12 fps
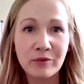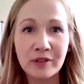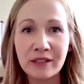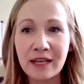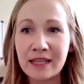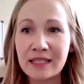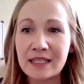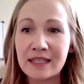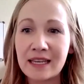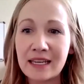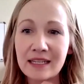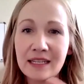realized
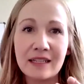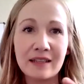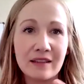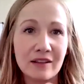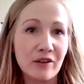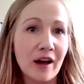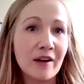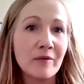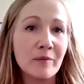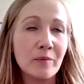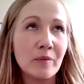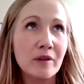they needed a lot